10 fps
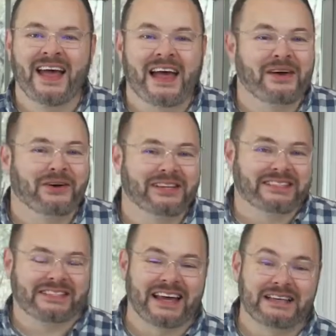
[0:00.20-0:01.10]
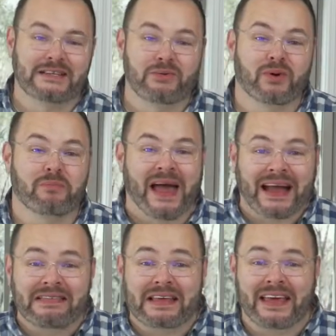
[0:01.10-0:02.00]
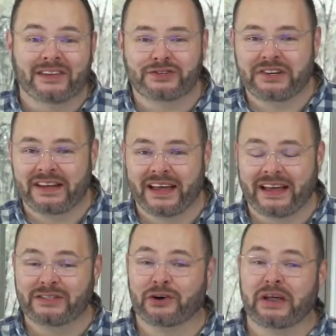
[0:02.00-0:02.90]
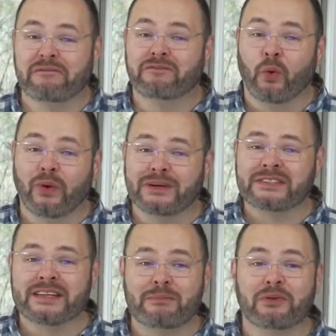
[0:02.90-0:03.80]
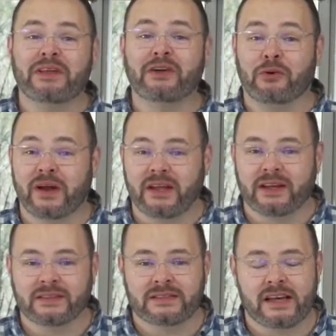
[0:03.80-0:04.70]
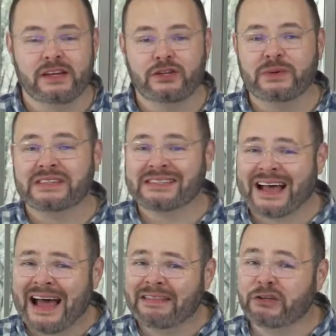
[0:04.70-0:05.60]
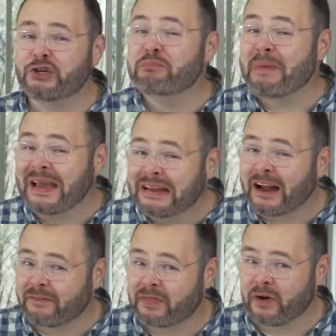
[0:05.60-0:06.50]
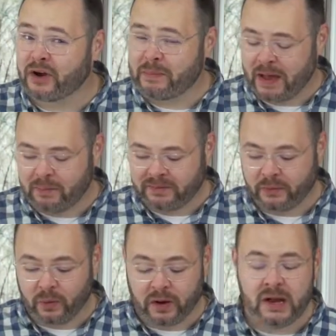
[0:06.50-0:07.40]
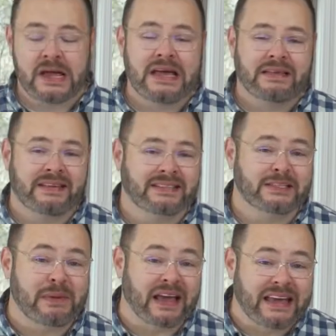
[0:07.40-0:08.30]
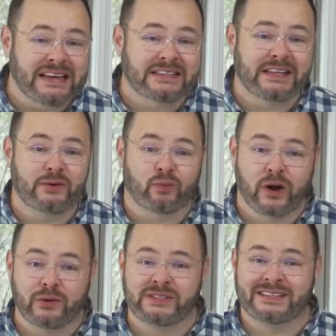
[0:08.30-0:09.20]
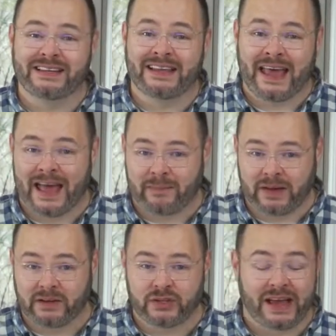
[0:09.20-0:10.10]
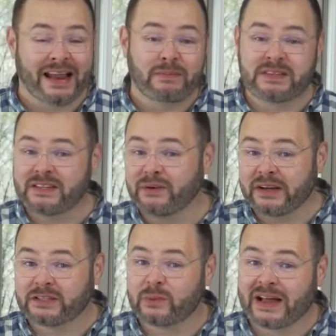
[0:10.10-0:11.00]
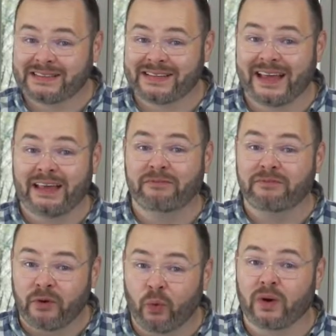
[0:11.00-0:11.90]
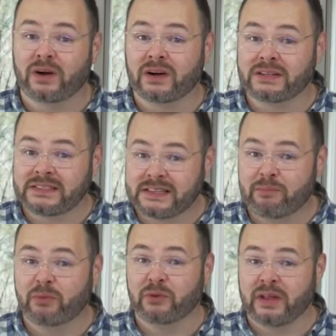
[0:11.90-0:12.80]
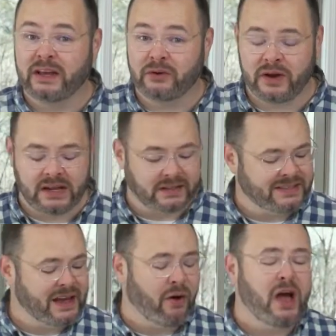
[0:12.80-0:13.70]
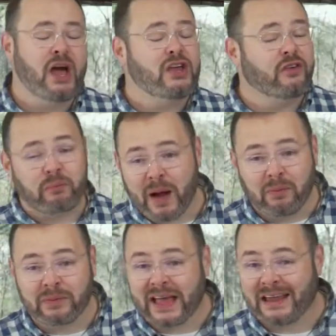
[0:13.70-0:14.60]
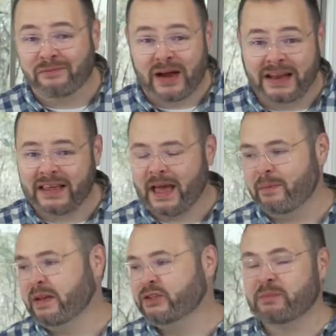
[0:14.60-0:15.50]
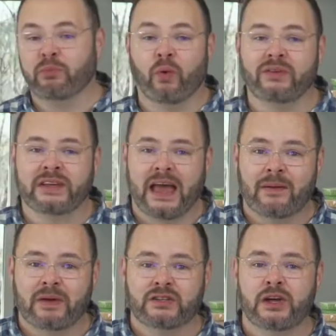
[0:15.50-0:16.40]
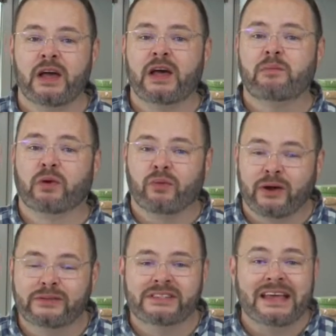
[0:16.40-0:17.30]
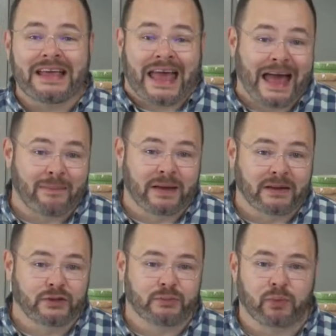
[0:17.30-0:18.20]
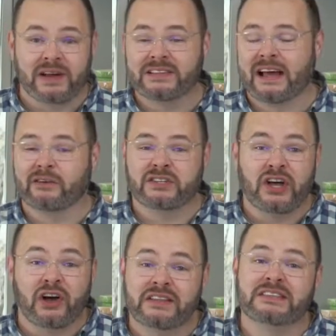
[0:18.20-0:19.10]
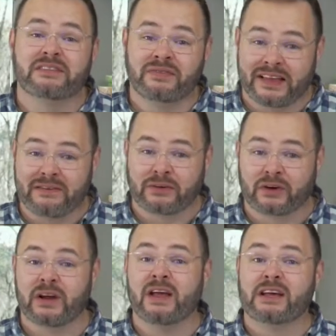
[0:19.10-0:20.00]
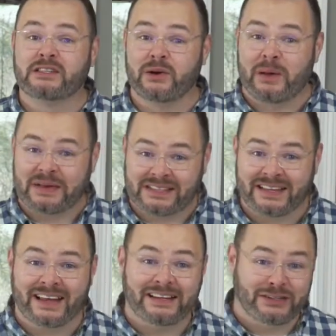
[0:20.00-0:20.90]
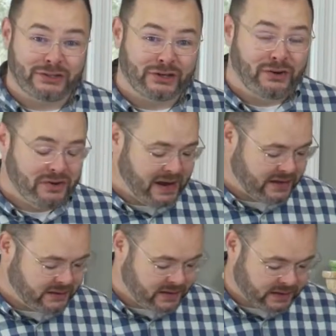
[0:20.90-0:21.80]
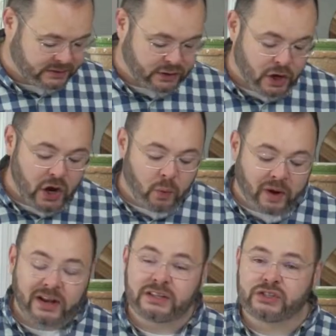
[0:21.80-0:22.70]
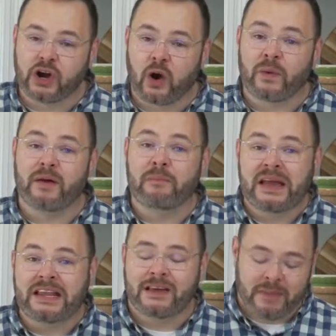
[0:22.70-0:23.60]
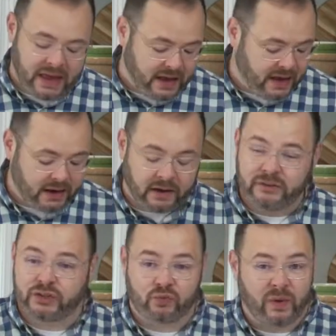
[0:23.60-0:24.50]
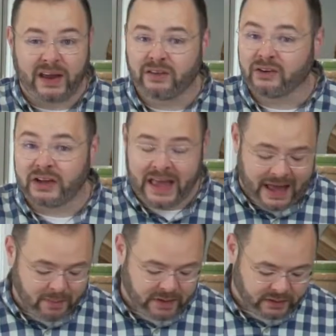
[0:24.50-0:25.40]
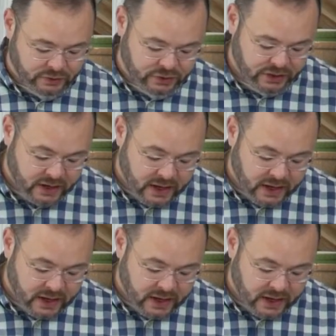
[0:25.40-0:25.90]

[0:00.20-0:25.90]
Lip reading: Hey y'all, it's Stacy. We're back in the kitchen today, turning 4 simple ingredients into a side that you may not have thought about before. This is my easy roasted cabbage, and I'm serious when I say 4 simple ingredients. Now, you've probably had fried cabbage and boiled cabbage, but roasting cabbage brings out tons of flavor, so I'm excited to show you guys this. We're gonna start with a medium head of just regular cabbage.